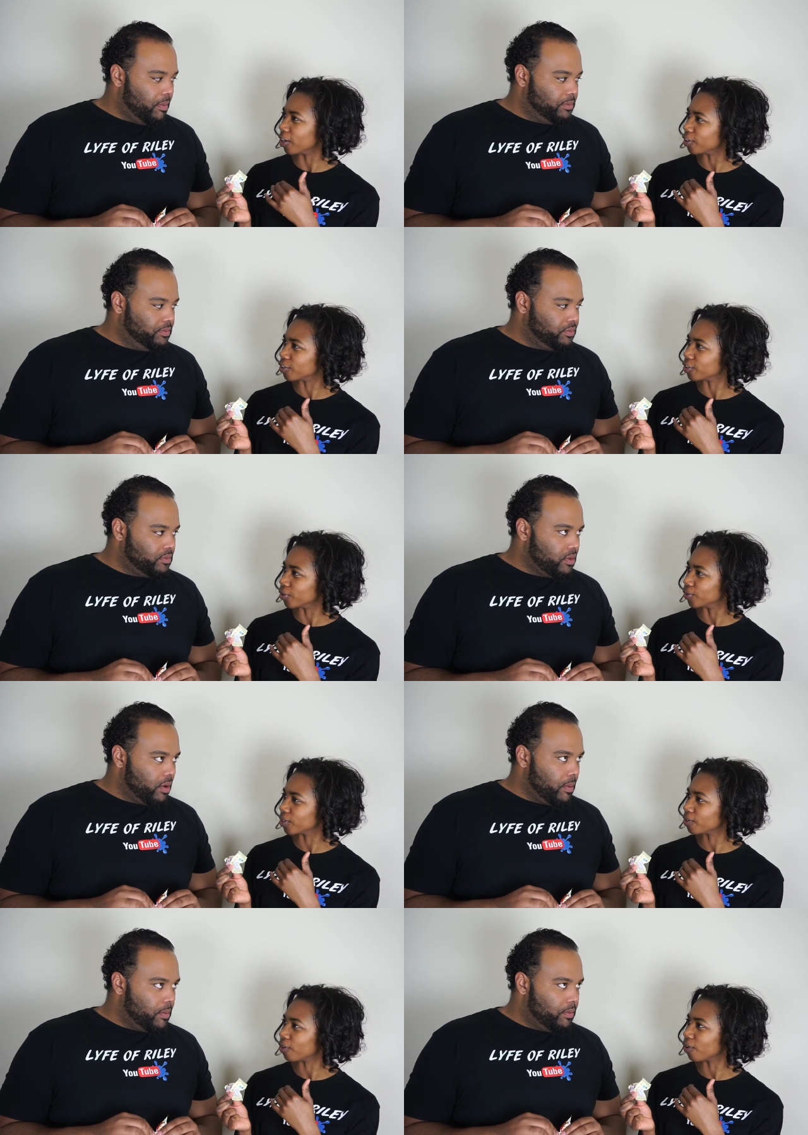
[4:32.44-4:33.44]
Speaker 1: undertone
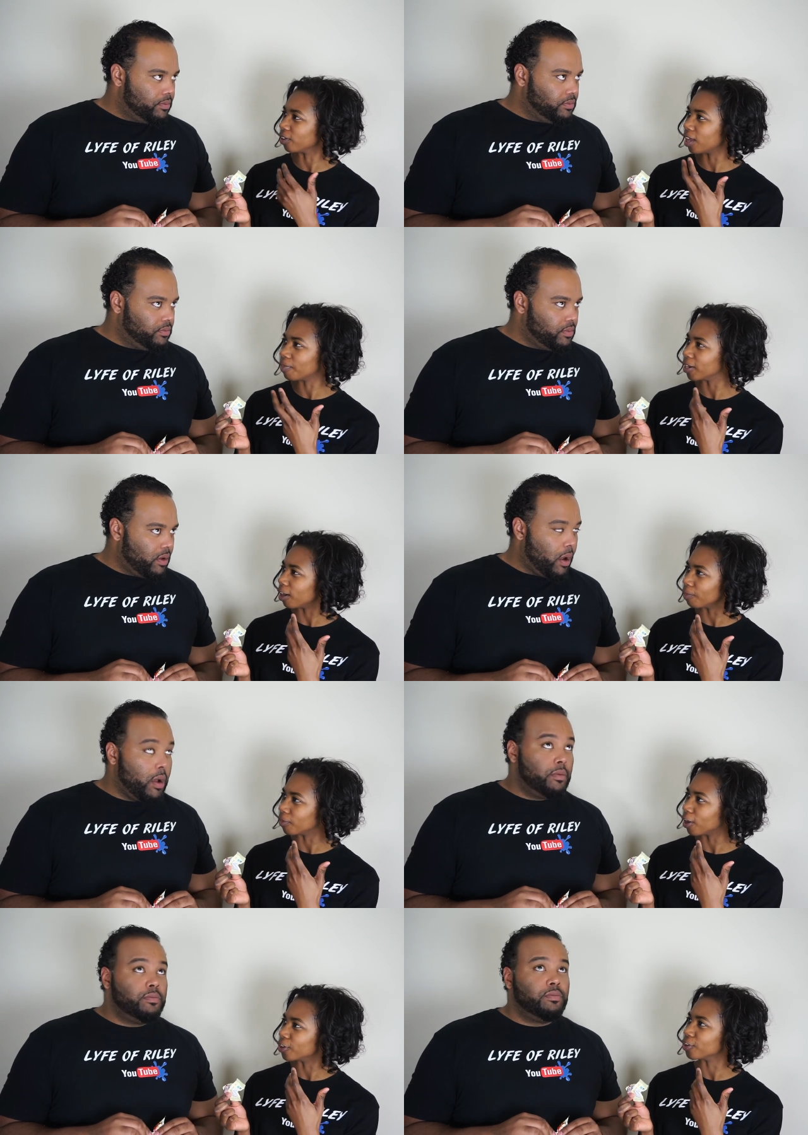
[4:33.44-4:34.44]
or a lemon um,
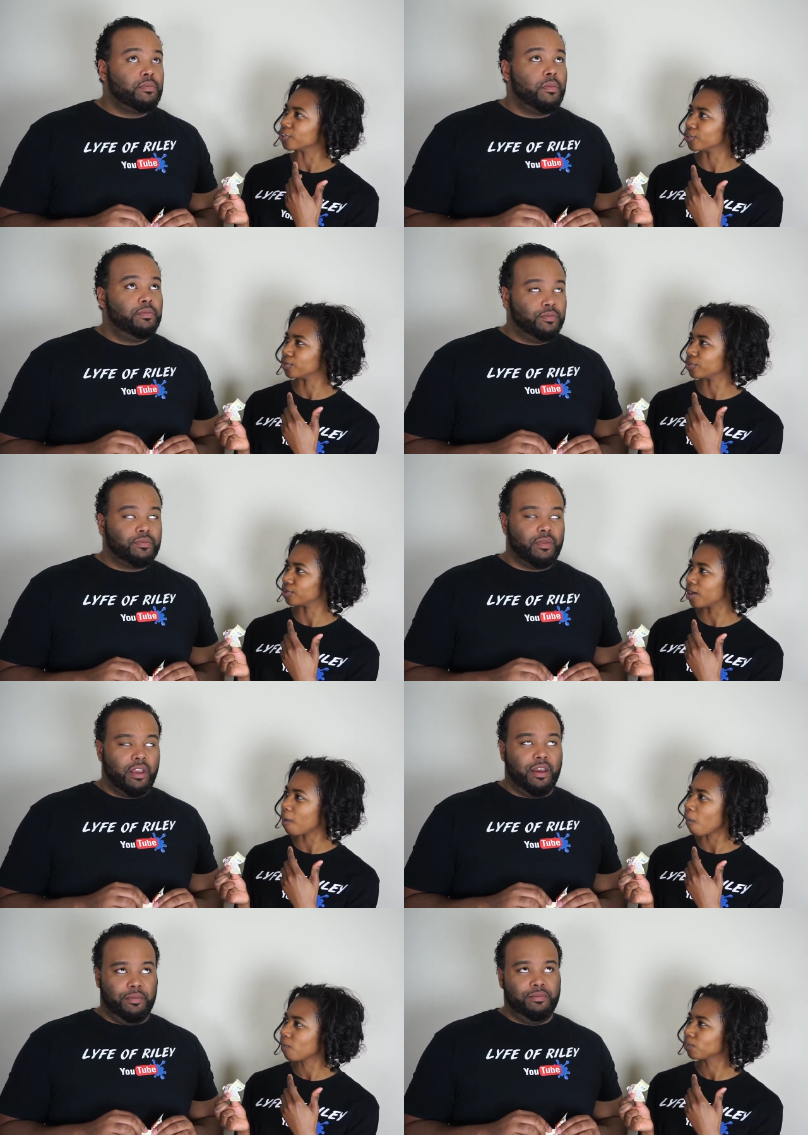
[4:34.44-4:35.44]
undertone to it.
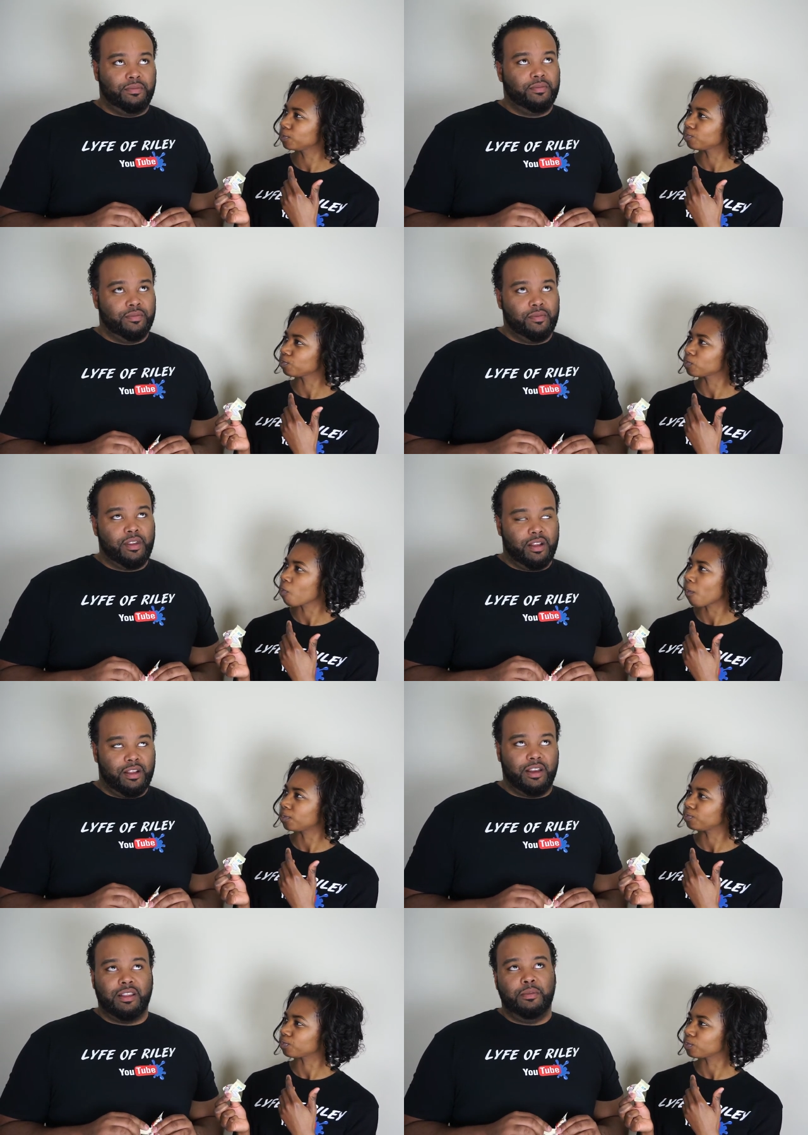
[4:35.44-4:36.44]
Speaker 2: Yeah,
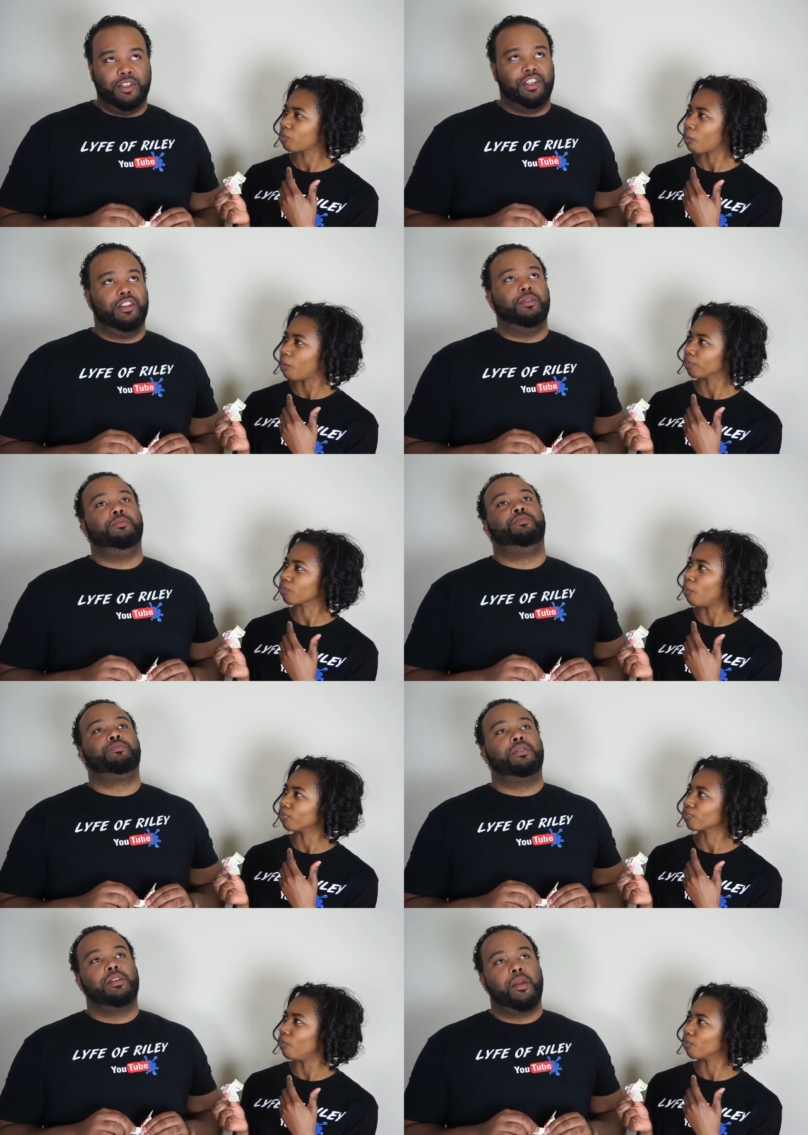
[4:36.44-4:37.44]
like limoncello.
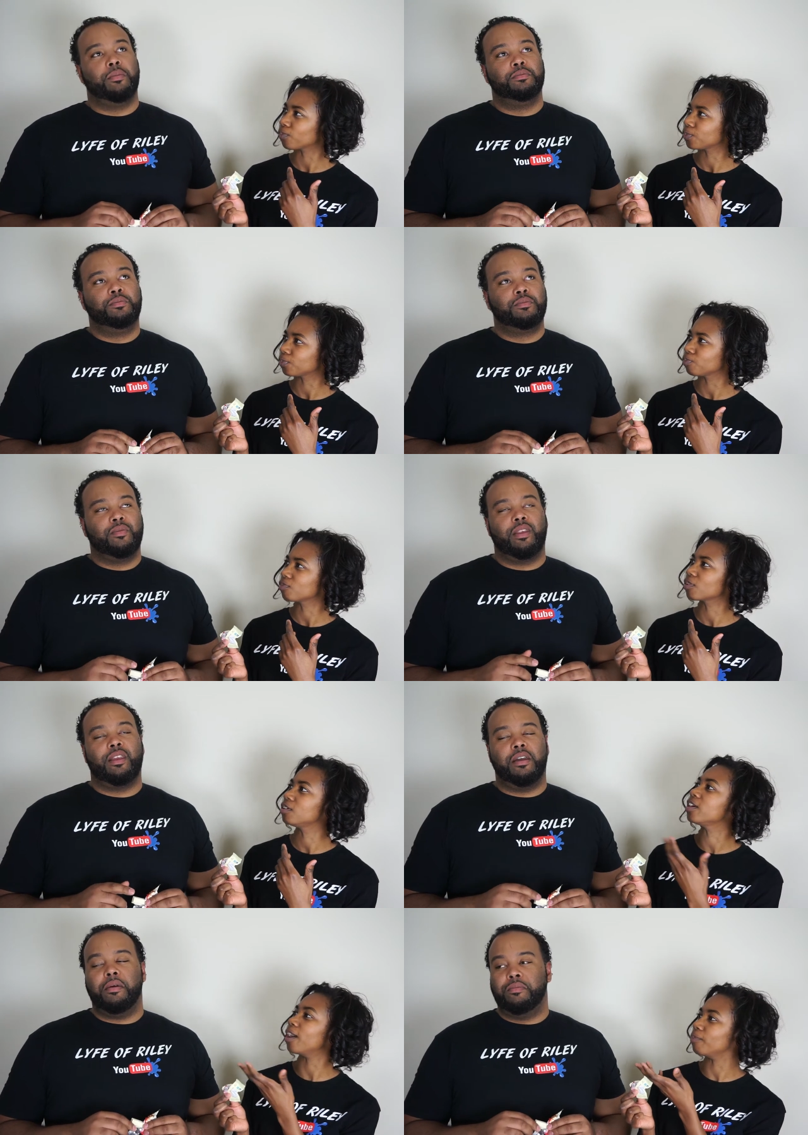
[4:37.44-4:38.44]

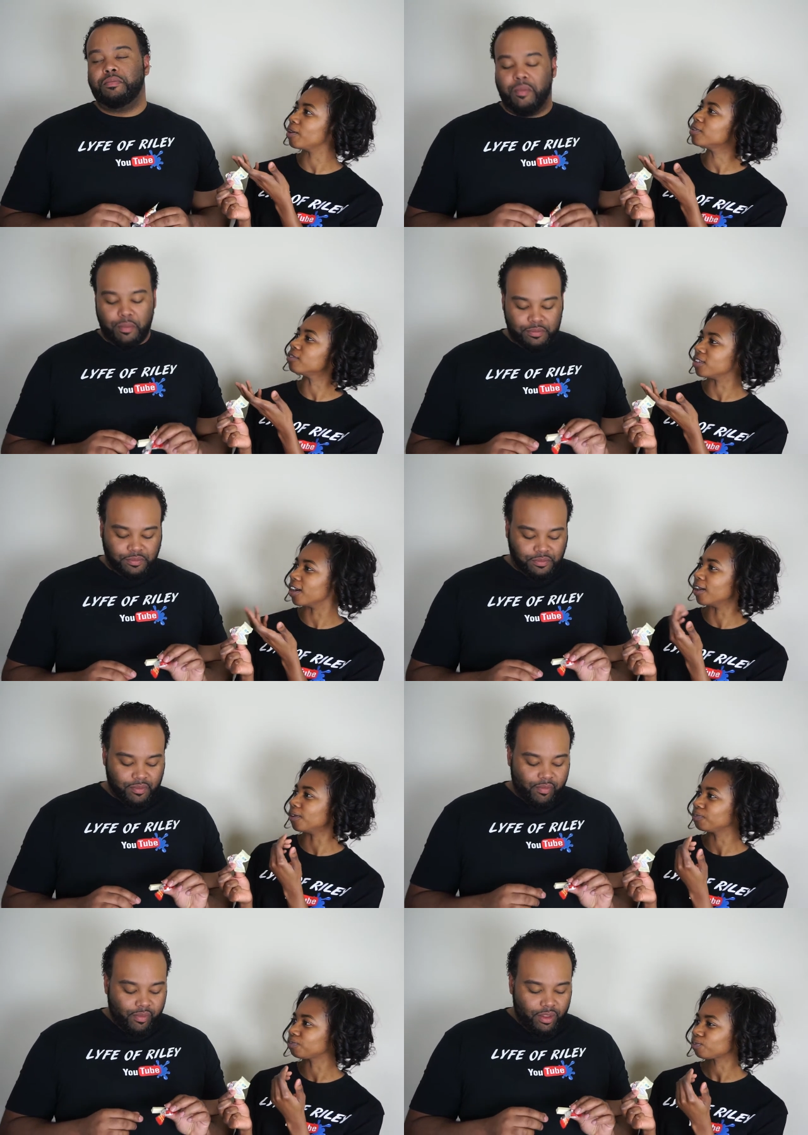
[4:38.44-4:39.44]
Speaker 1: Yeah, yeah maybe. Yeah.
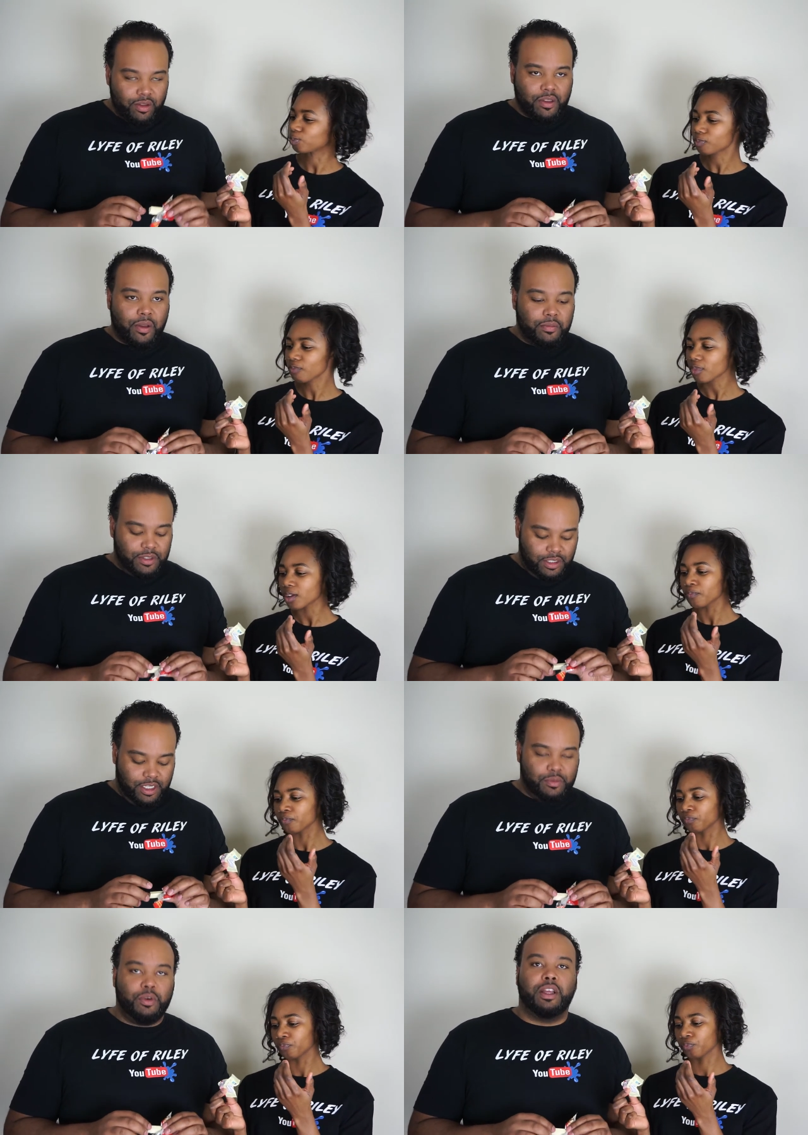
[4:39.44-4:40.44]
Speaker 2: It
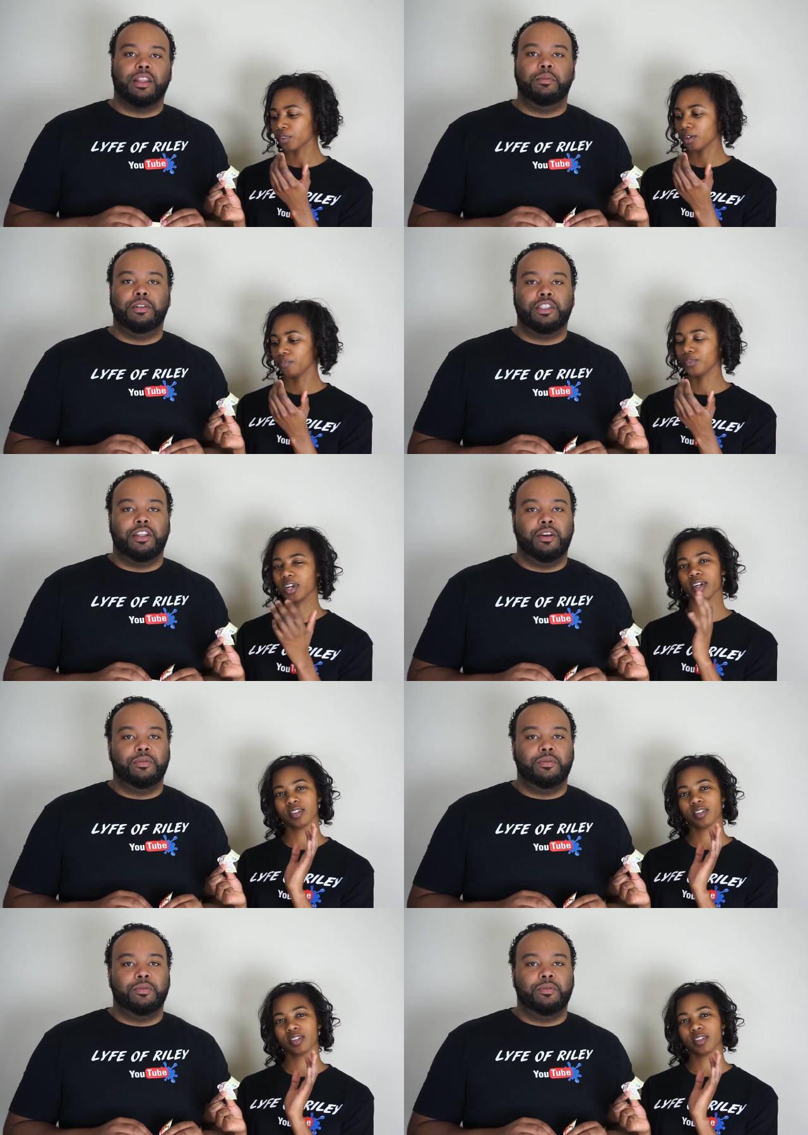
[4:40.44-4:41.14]
tastes more like limoncello. Yeah,